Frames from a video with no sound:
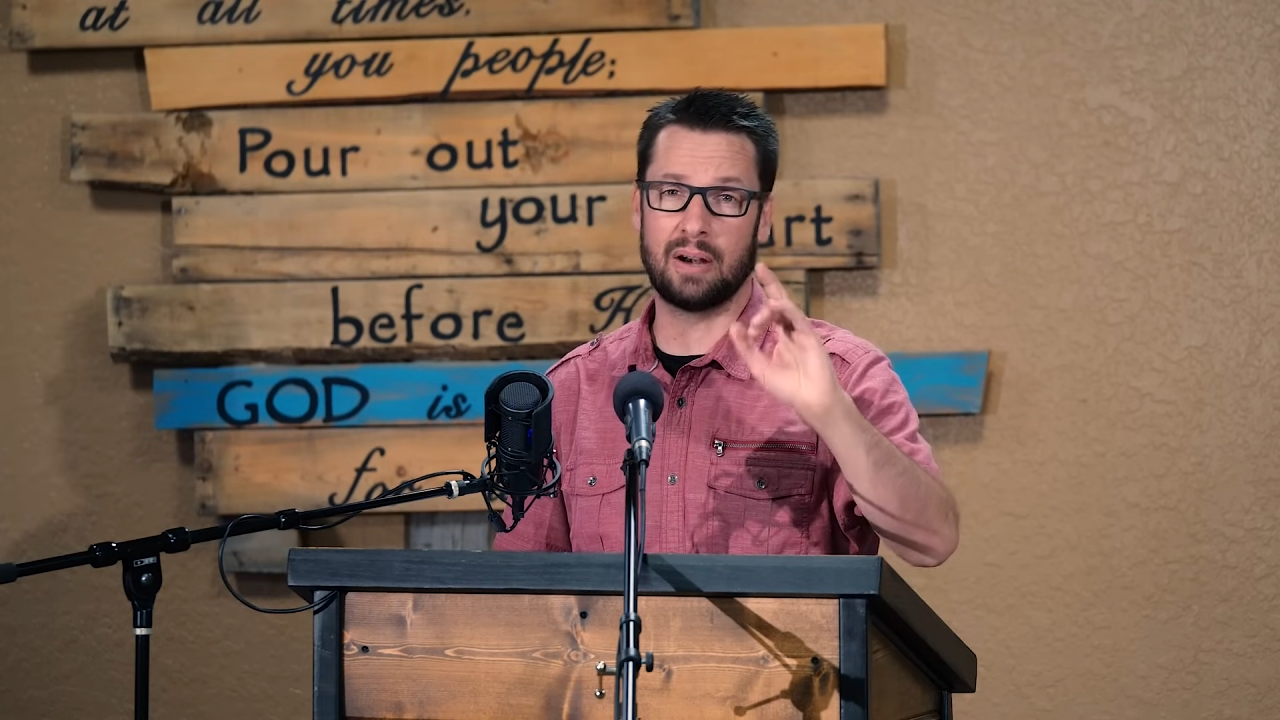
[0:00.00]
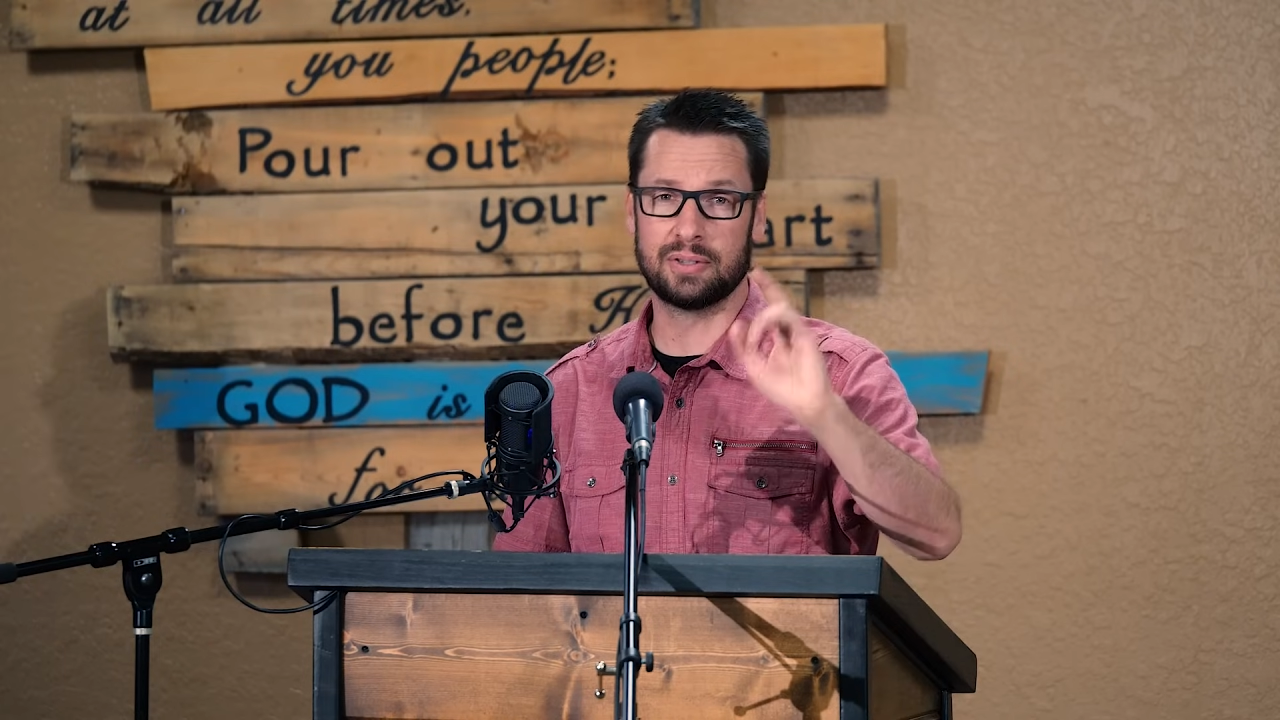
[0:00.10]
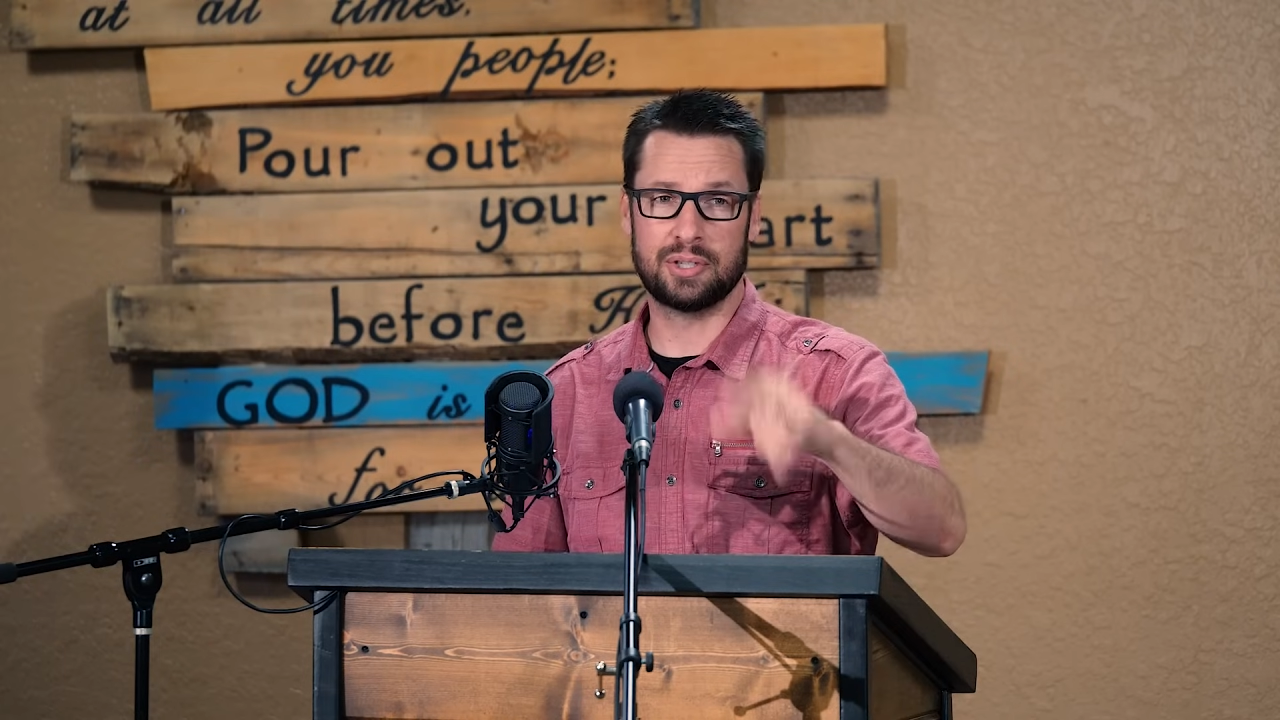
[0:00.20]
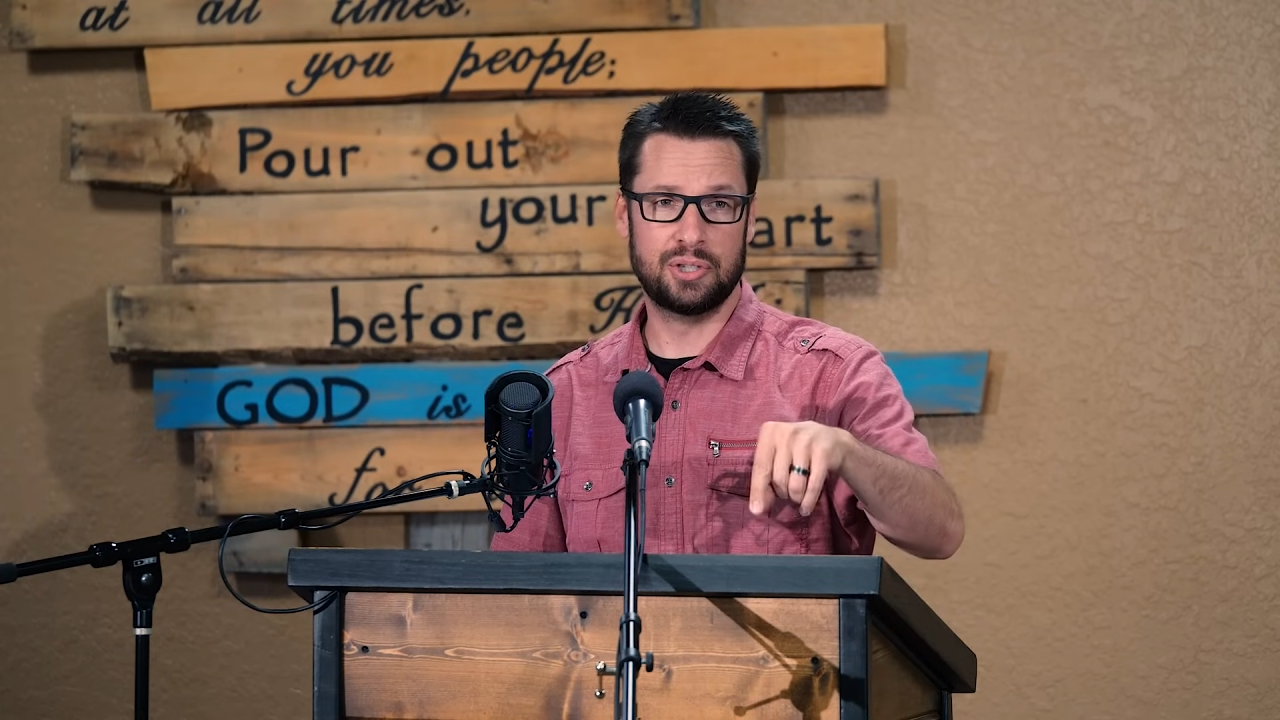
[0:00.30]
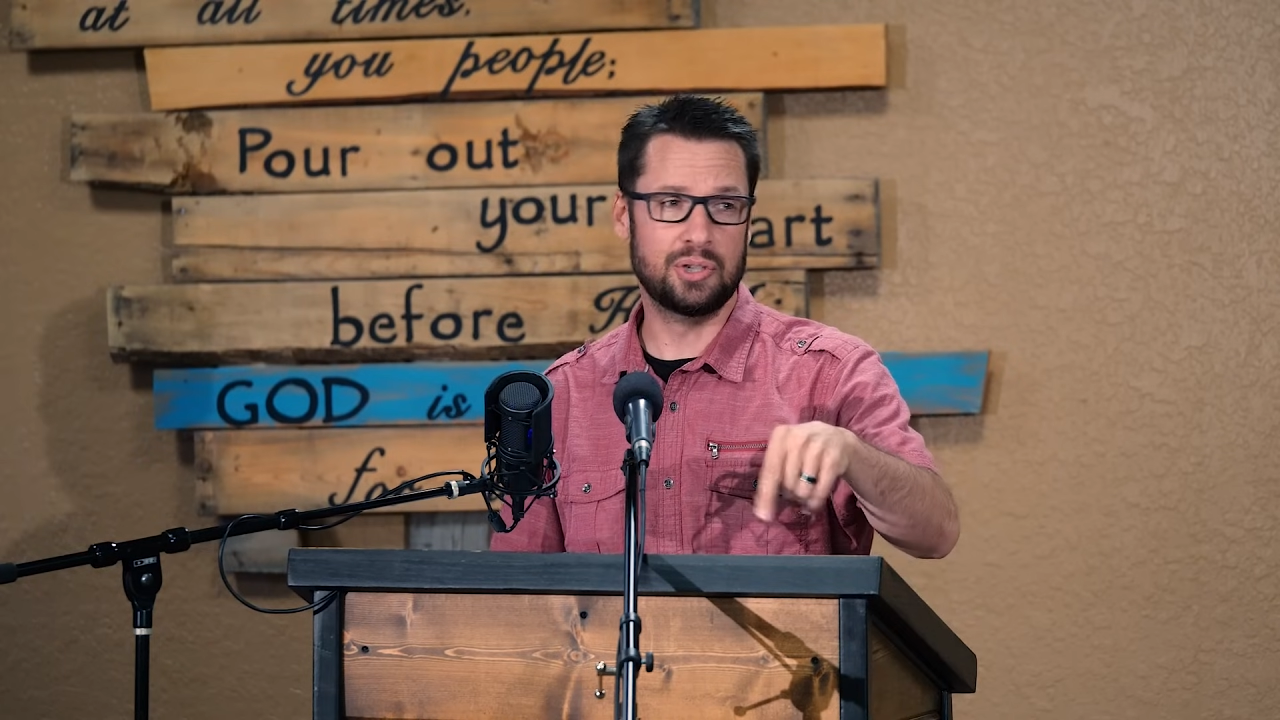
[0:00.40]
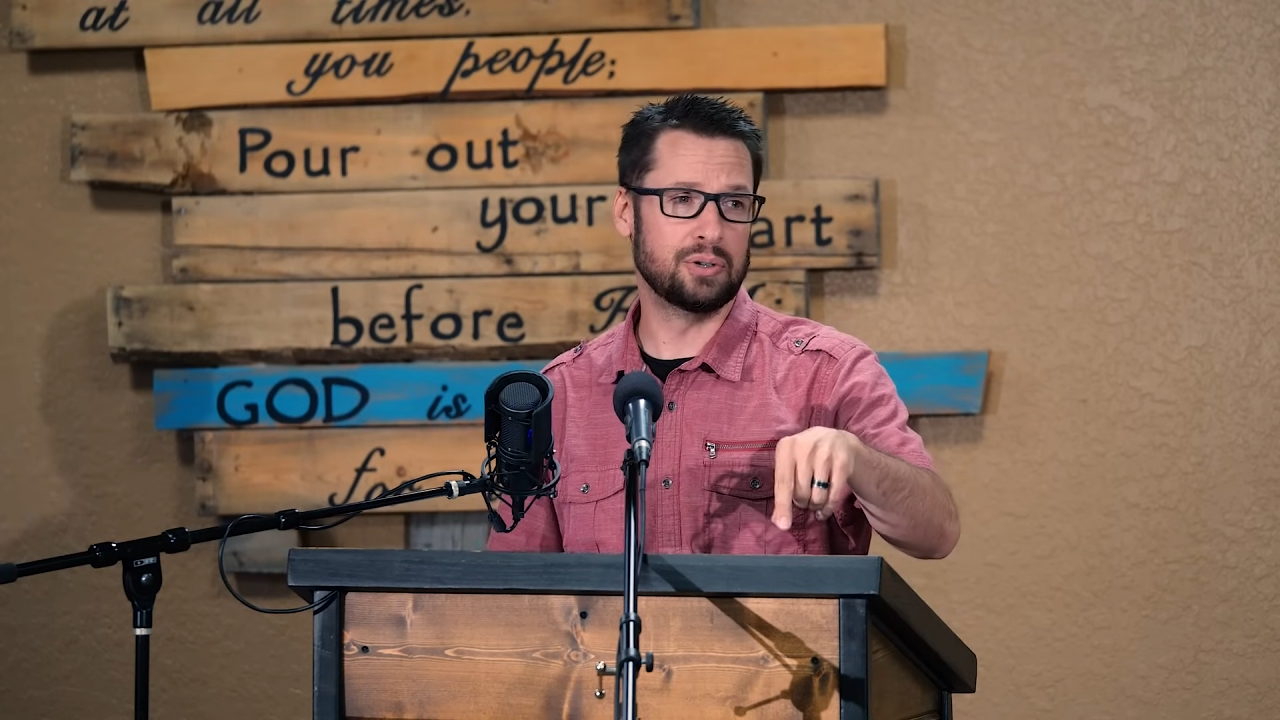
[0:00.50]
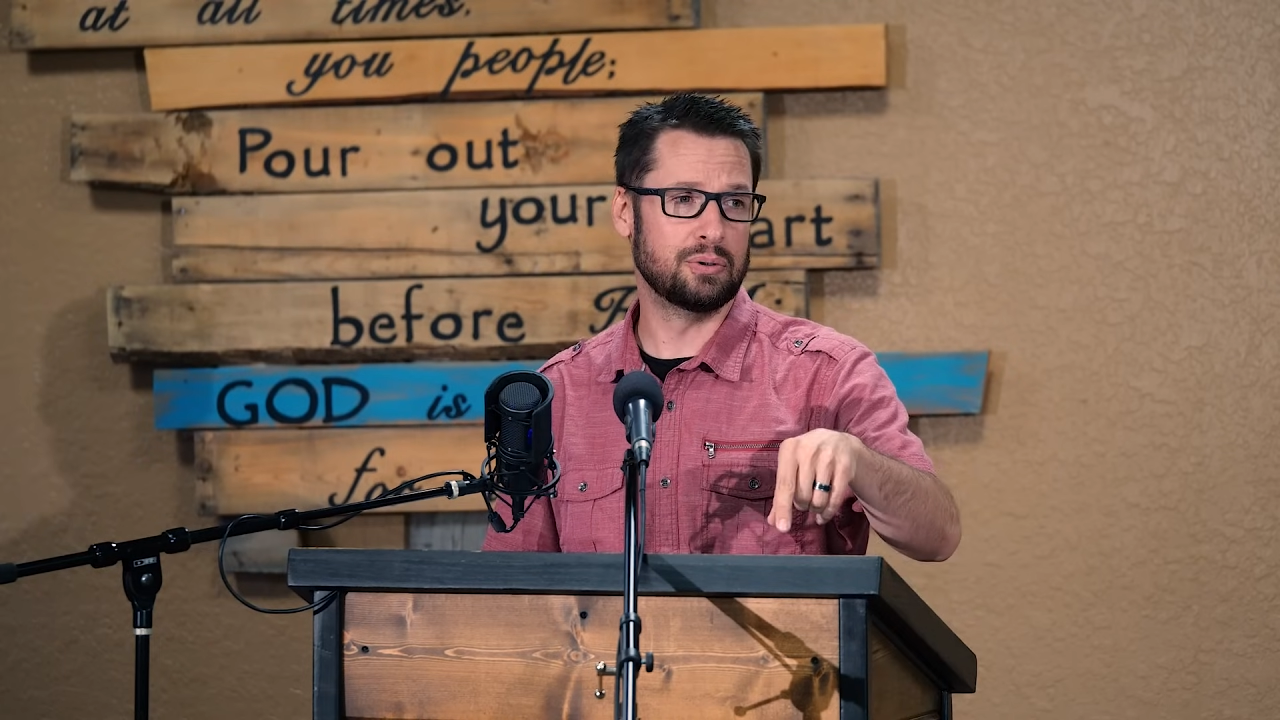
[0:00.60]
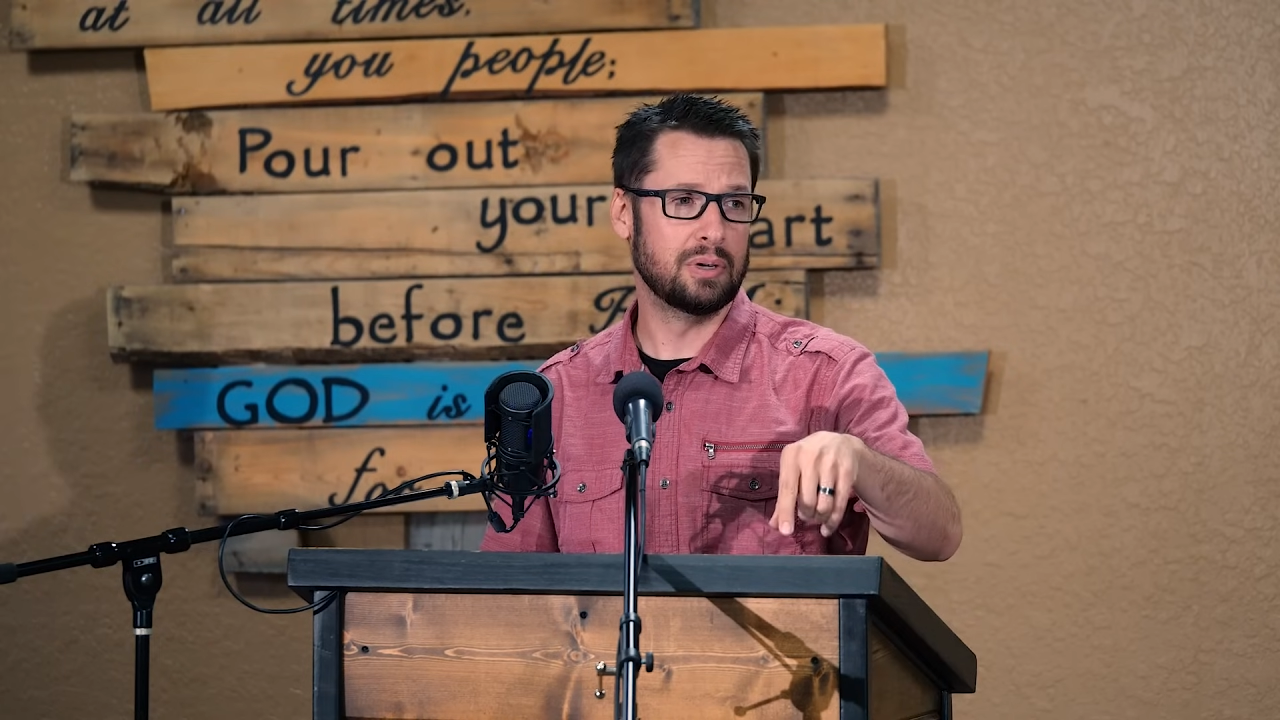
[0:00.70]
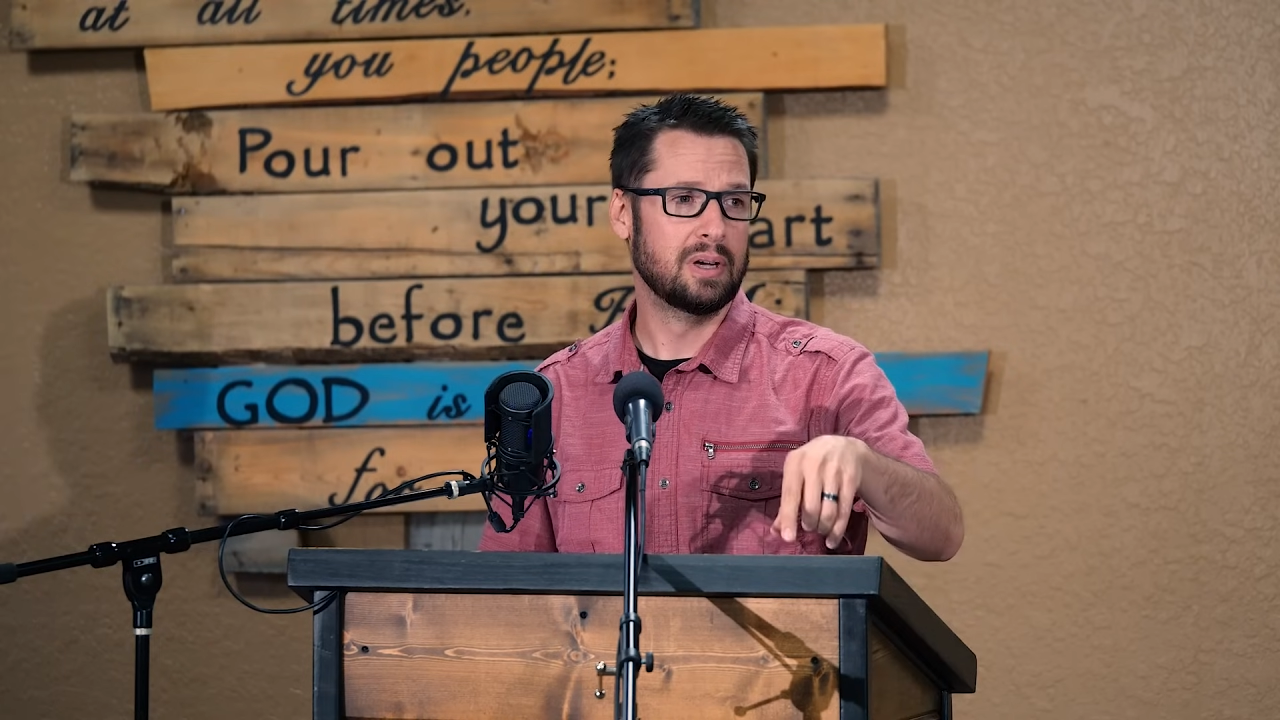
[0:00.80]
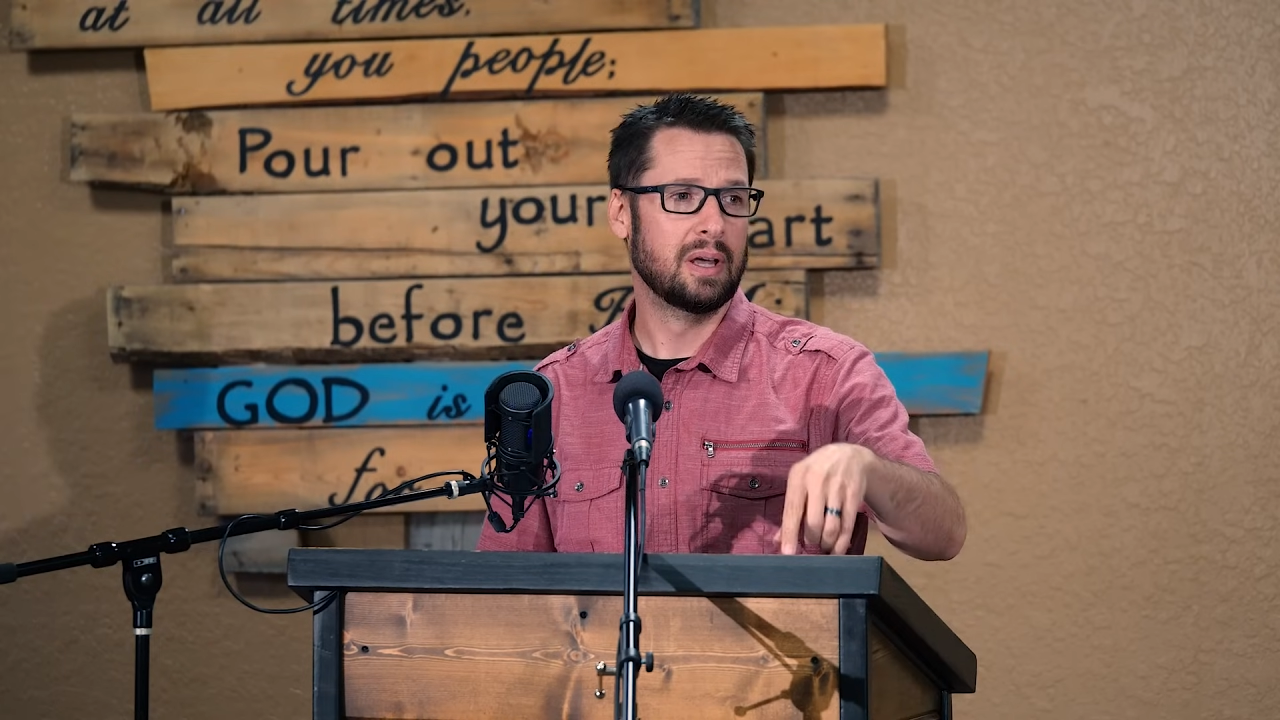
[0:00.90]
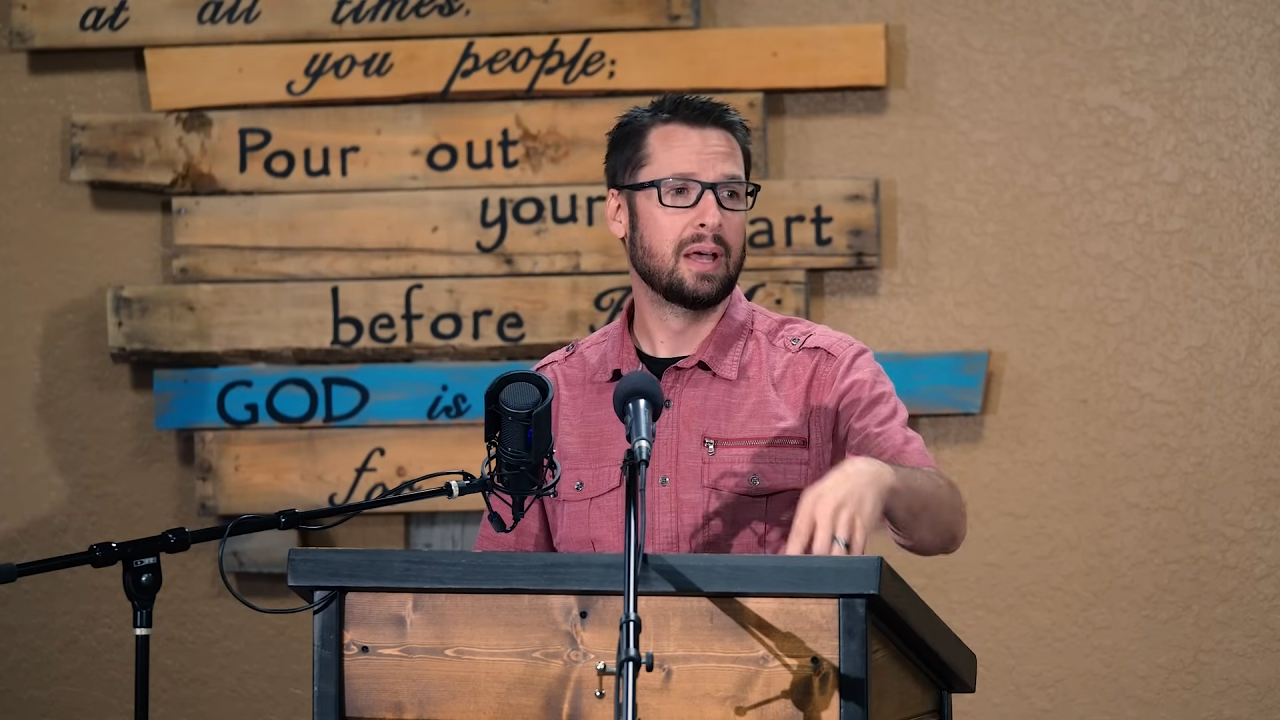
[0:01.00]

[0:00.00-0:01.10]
matters to you,